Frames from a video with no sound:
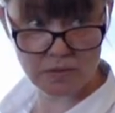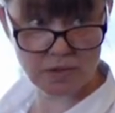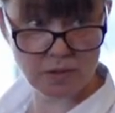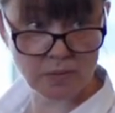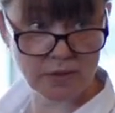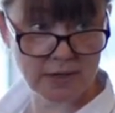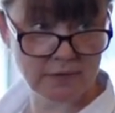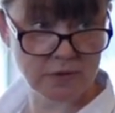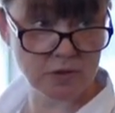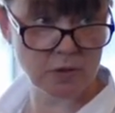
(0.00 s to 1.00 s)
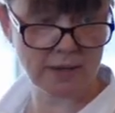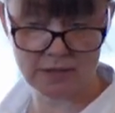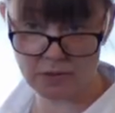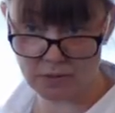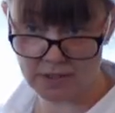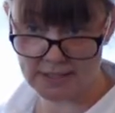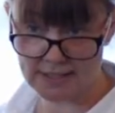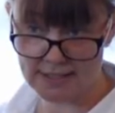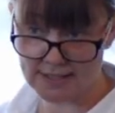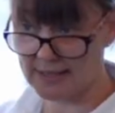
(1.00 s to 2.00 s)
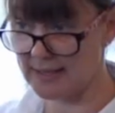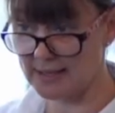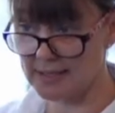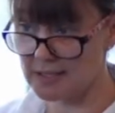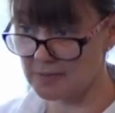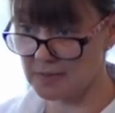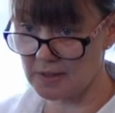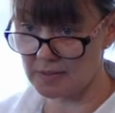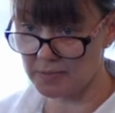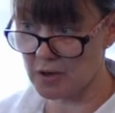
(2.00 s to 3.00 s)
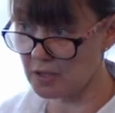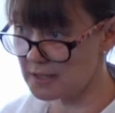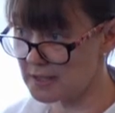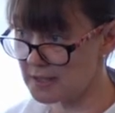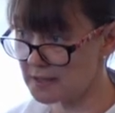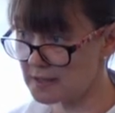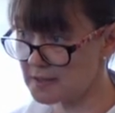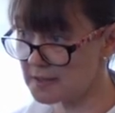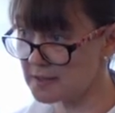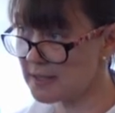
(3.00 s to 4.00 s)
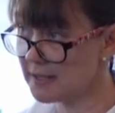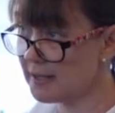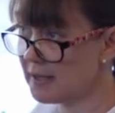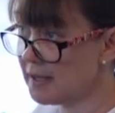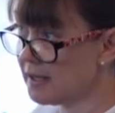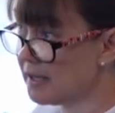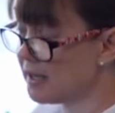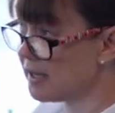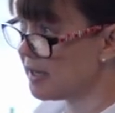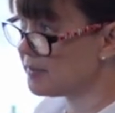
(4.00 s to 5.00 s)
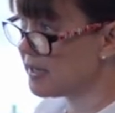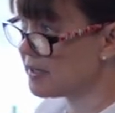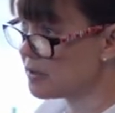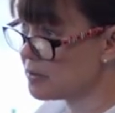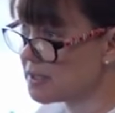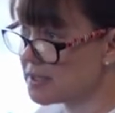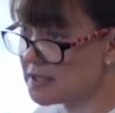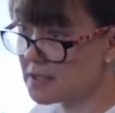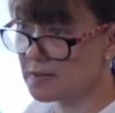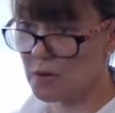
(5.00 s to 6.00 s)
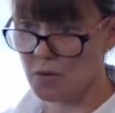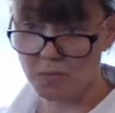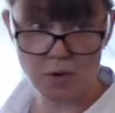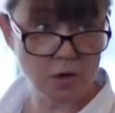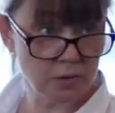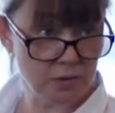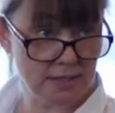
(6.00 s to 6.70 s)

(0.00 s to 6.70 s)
So when you have neuroendocrine diseases, and that is Parkinson's, the endocrine system, hormonal